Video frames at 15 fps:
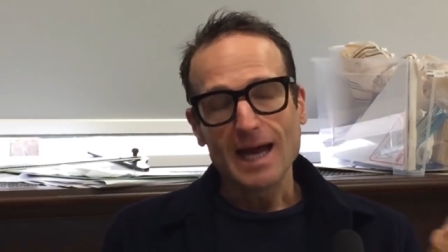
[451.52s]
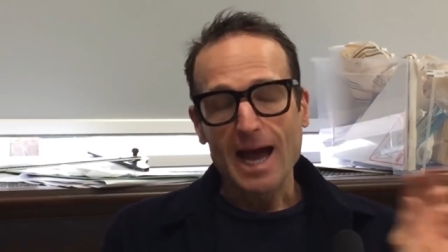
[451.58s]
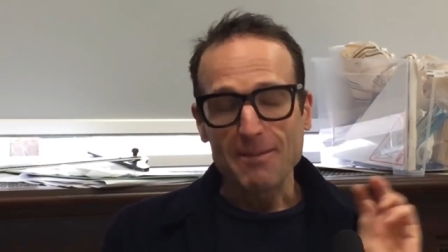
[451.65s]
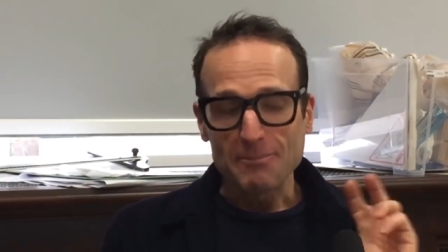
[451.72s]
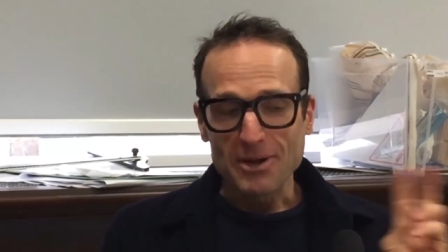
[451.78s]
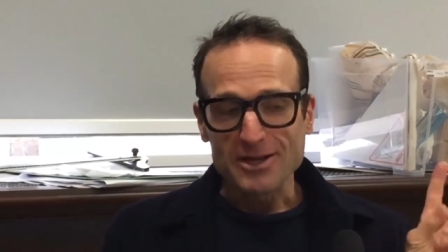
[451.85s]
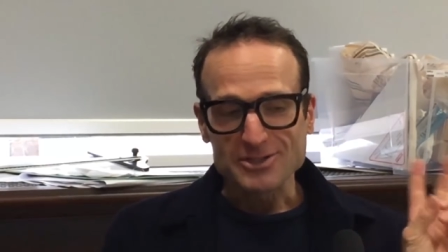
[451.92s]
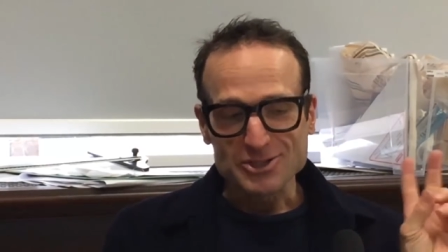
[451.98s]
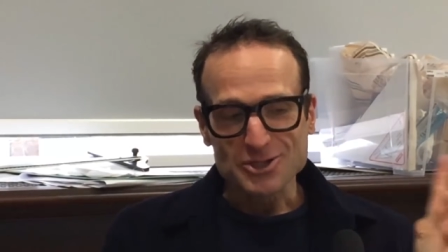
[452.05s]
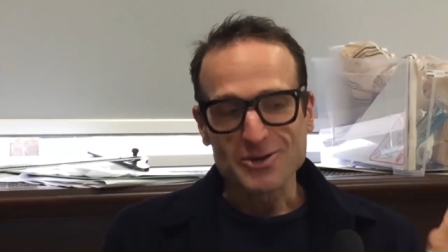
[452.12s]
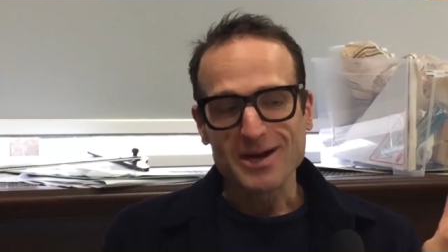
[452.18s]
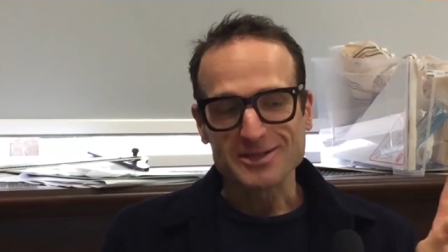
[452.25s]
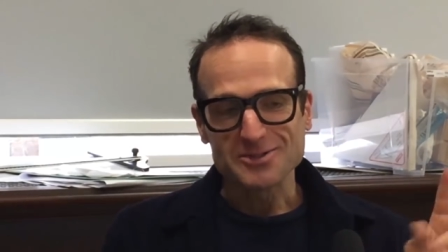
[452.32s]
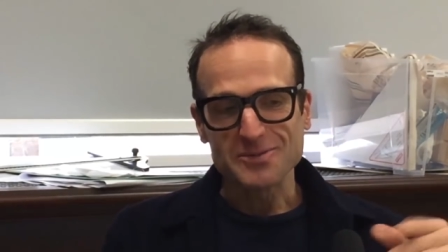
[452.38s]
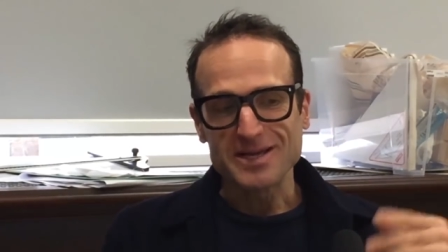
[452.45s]
at plus two
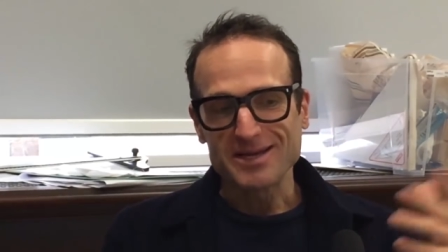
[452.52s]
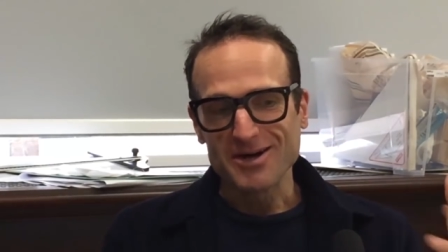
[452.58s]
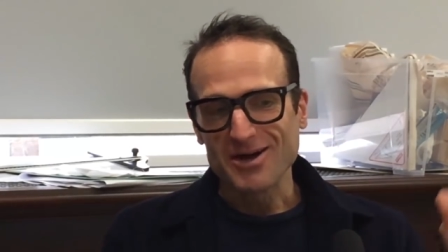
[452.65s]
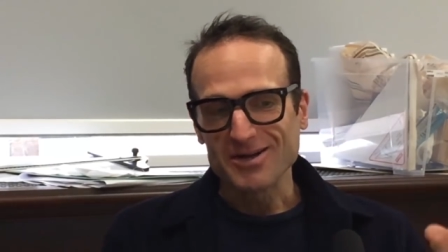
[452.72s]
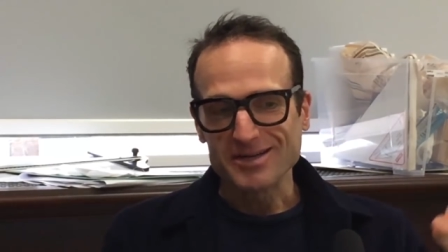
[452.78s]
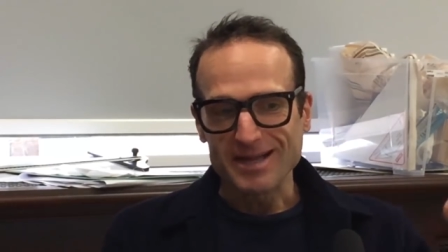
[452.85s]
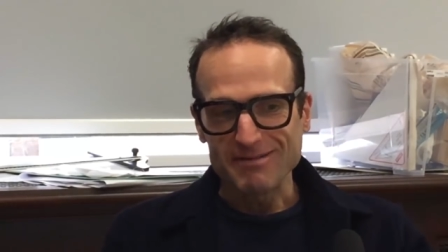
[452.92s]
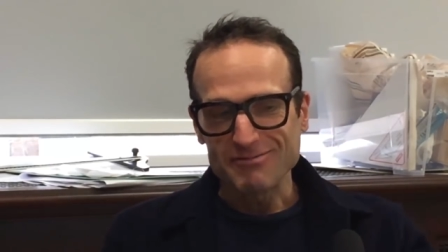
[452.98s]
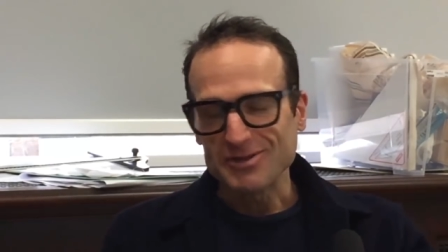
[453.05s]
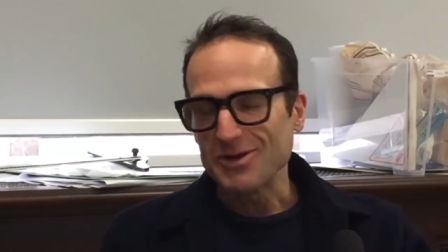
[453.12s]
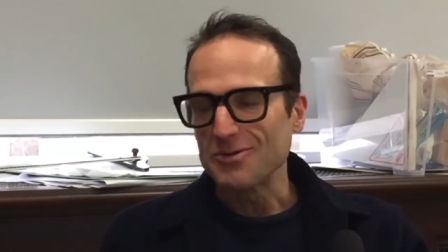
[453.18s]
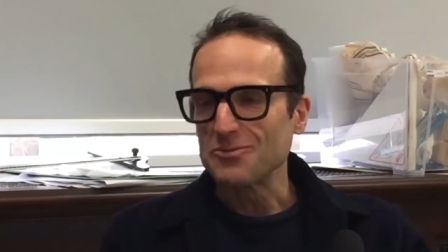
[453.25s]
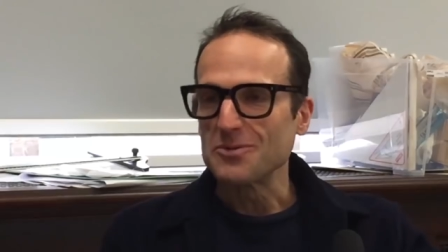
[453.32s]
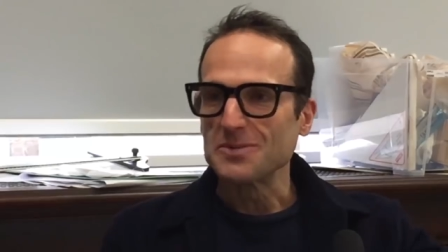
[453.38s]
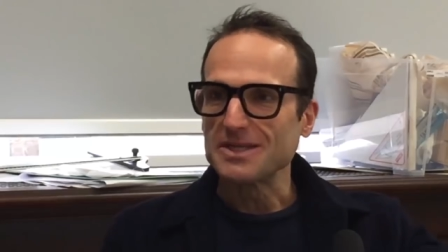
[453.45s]
hours a week gardening for the
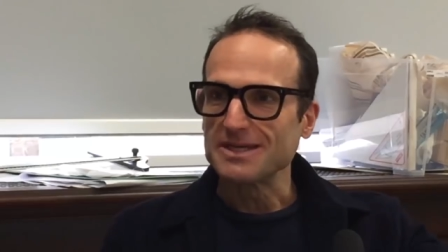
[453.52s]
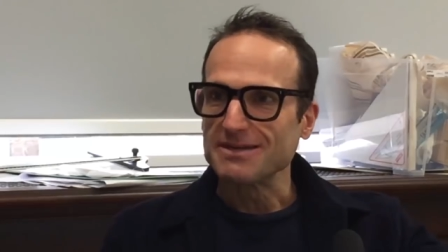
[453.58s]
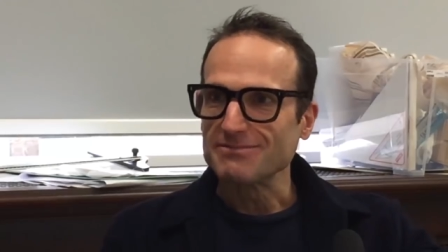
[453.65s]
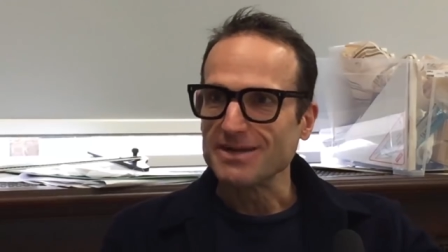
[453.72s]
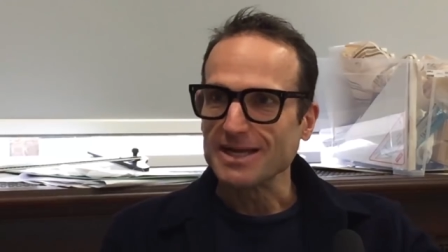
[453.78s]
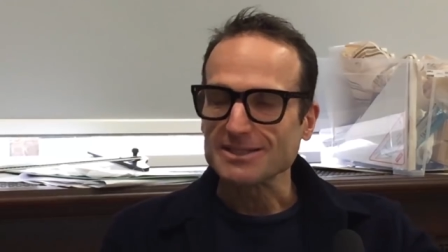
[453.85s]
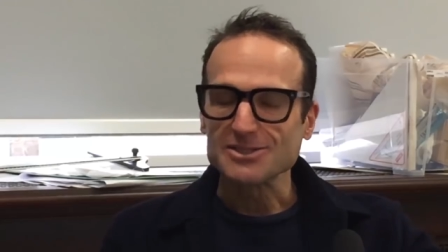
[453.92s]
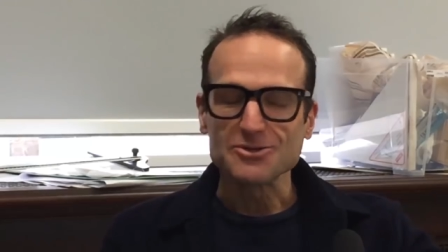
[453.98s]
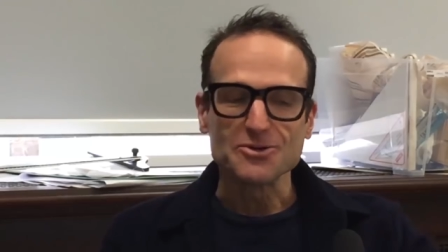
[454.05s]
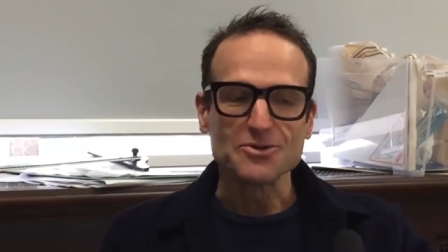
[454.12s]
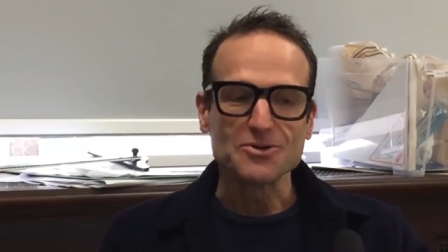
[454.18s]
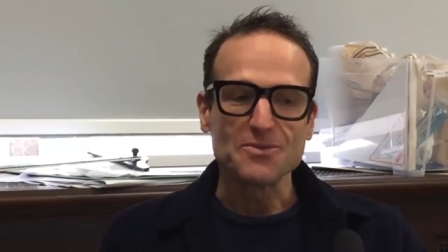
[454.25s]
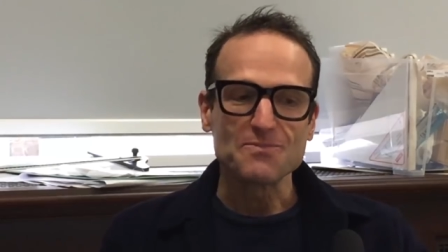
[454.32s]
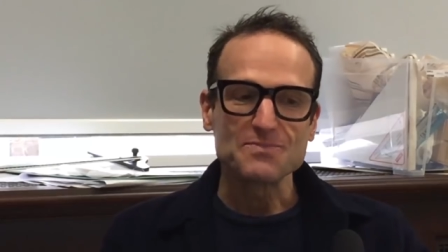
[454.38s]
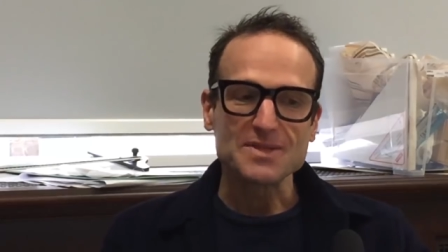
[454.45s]
old woman that lived next
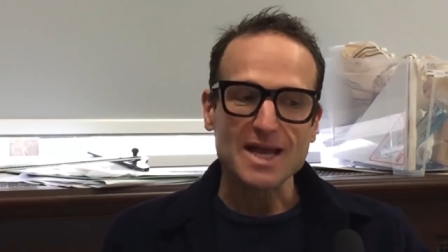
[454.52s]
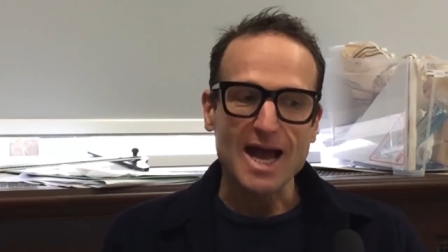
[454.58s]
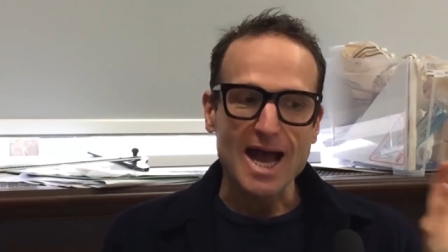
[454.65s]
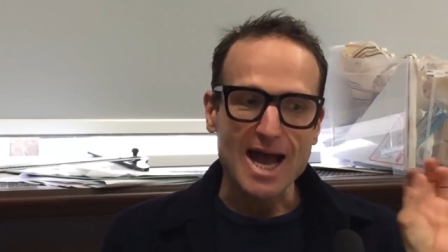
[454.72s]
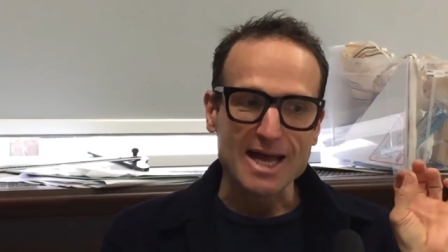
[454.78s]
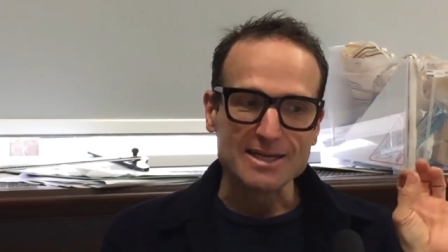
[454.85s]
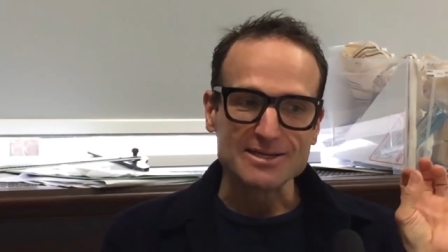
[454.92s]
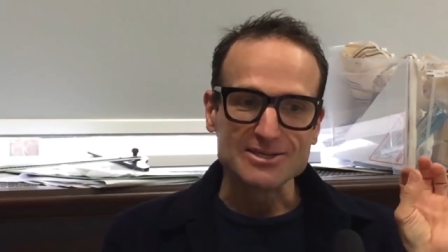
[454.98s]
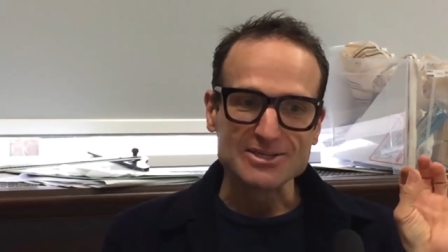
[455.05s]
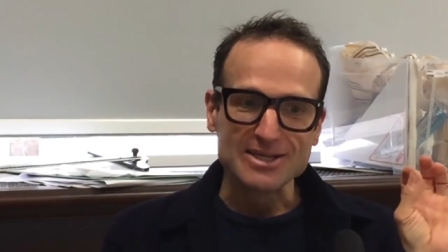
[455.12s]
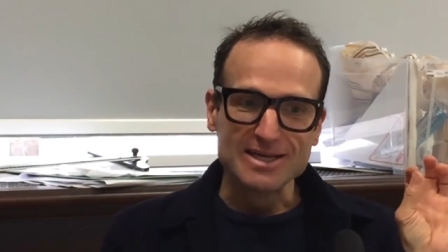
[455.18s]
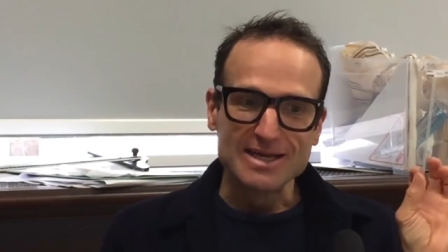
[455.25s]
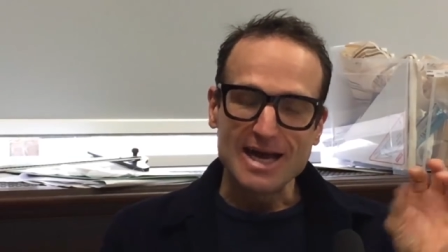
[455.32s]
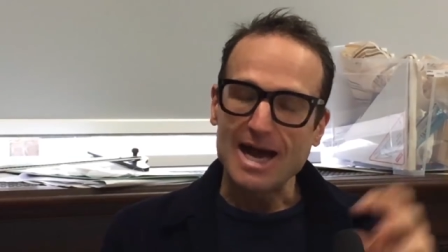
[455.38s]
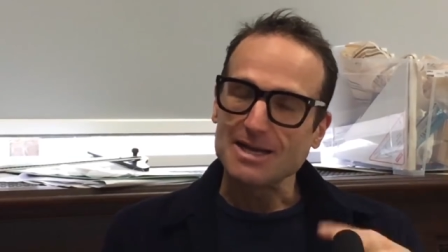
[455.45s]
door, and
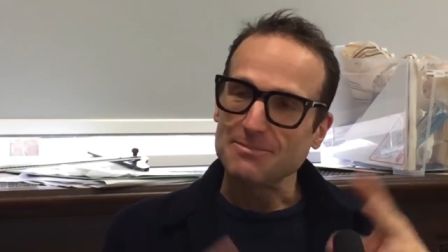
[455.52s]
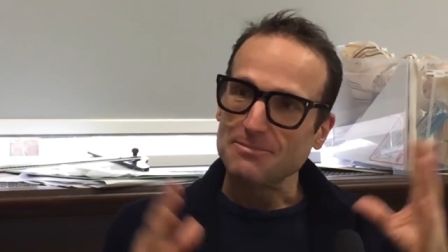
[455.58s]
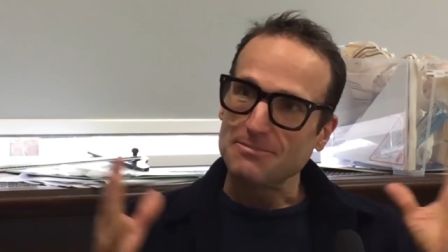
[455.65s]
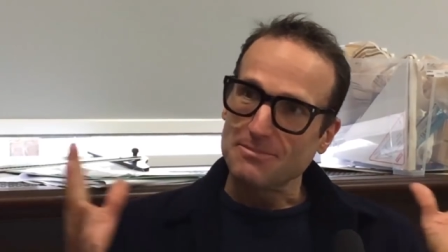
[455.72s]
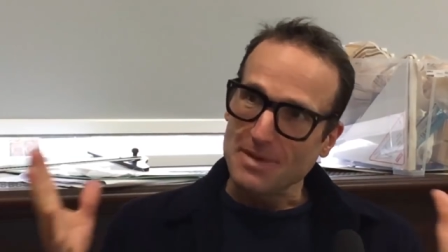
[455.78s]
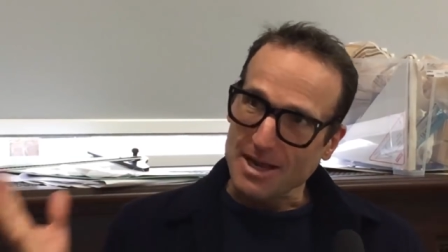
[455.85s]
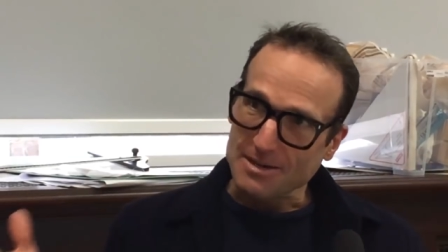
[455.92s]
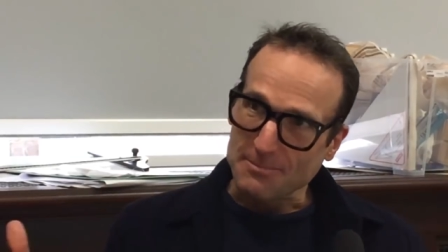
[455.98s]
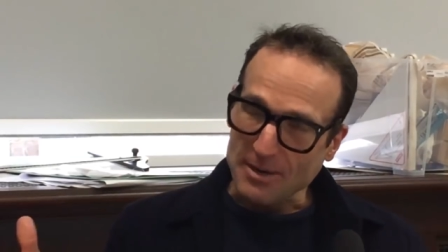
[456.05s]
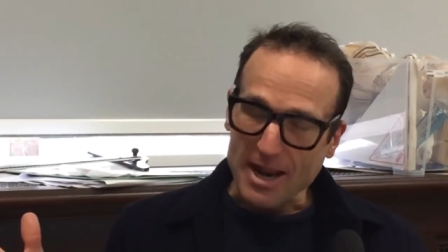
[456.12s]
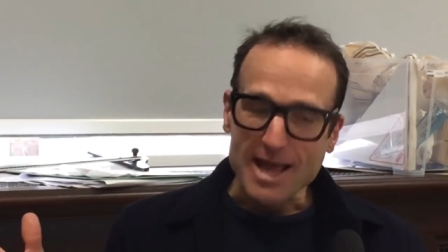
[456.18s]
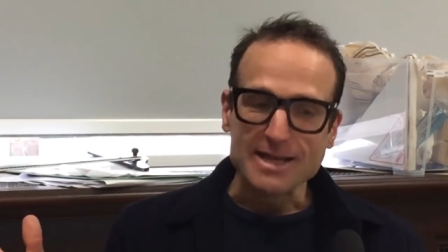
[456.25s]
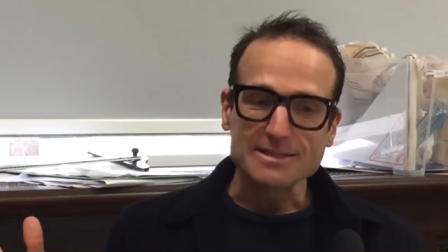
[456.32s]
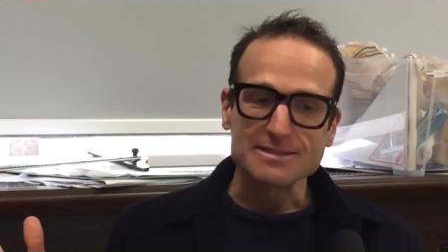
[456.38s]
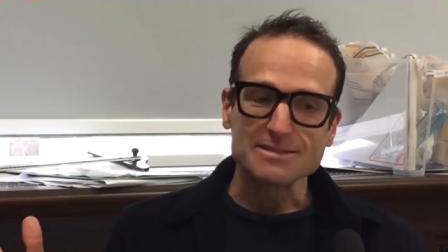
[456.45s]
had a, had a
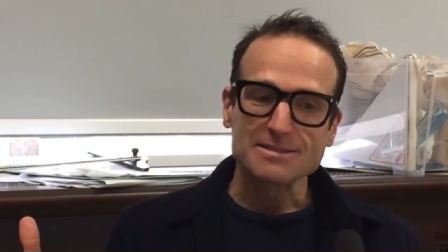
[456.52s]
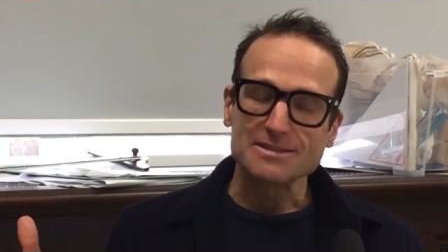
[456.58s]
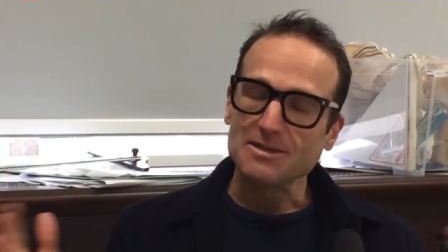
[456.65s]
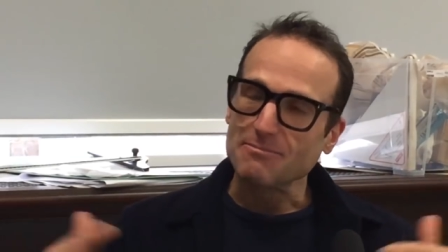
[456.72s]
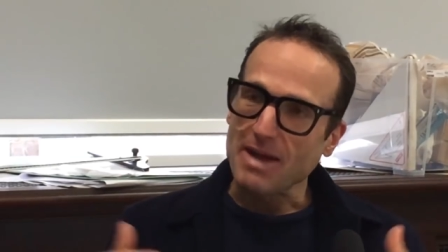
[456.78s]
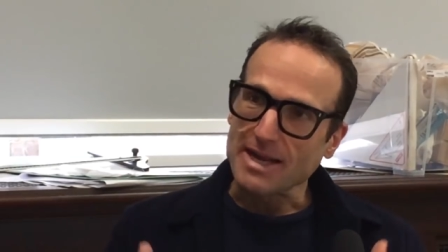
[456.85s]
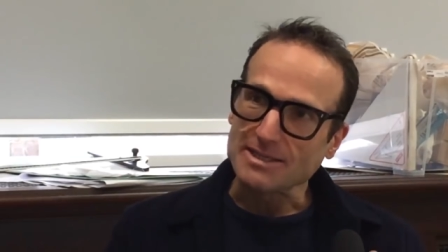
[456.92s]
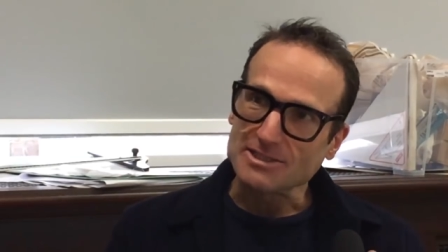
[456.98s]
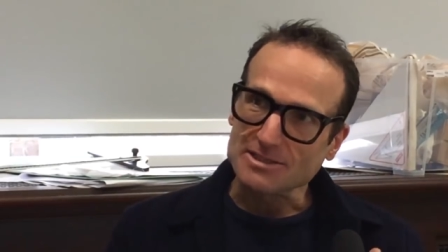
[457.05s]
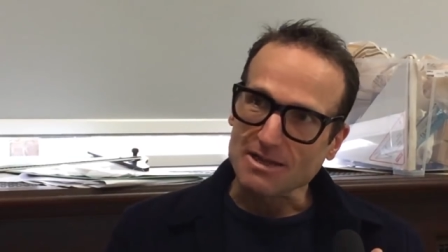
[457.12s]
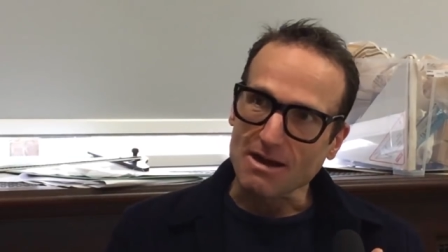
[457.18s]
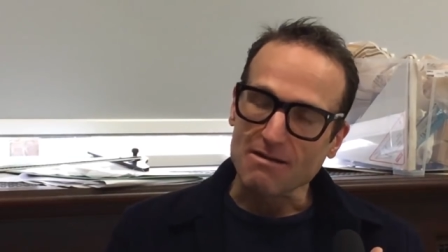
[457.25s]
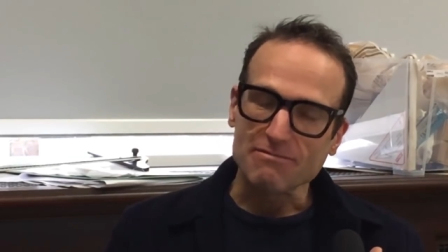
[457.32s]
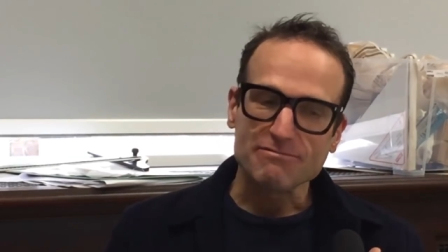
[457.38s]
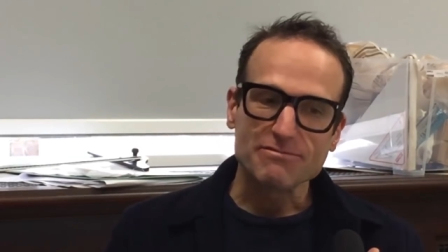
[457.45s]
place to make
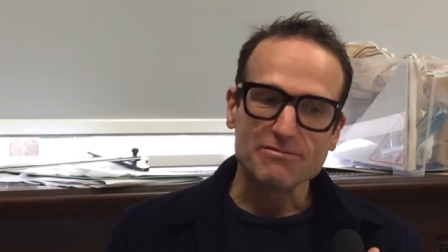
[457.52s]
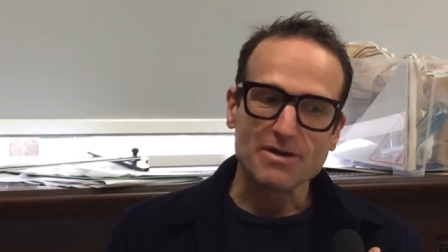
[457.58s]
stuff.